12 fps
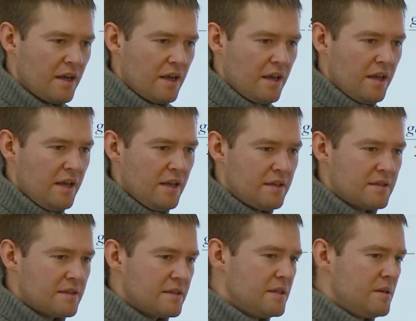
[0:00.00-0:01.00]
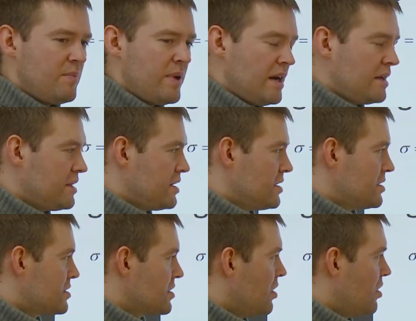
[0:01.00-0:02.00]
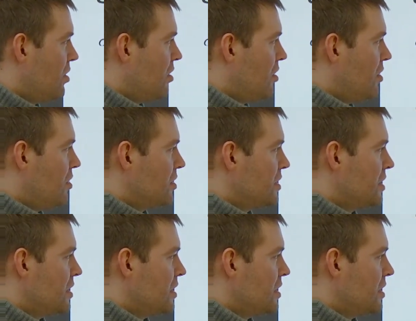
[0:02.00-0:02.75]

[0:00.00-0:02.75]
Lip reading: its dependence on